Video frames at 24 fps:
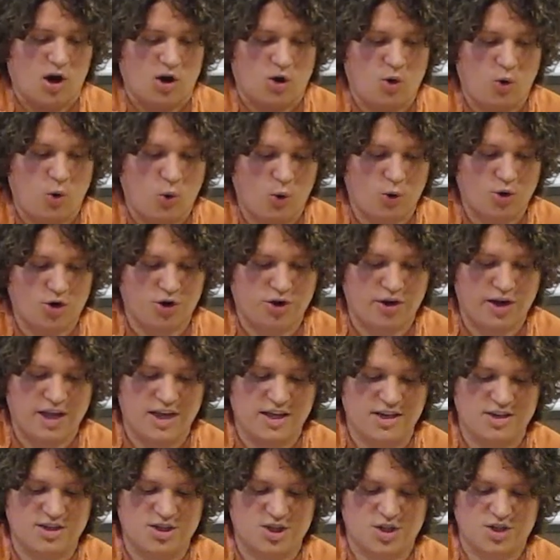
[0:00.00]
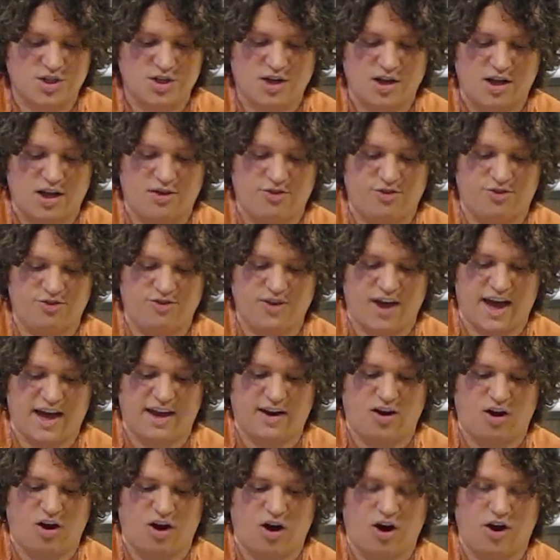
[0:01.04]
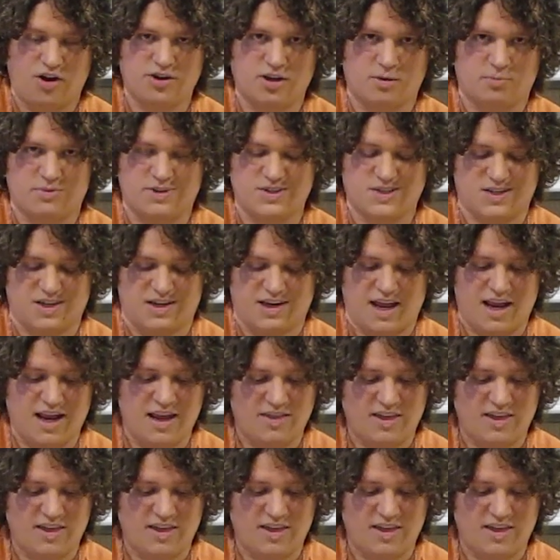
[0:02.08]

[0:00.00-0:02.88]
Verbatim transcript: a quarter inch of fat on your brisket.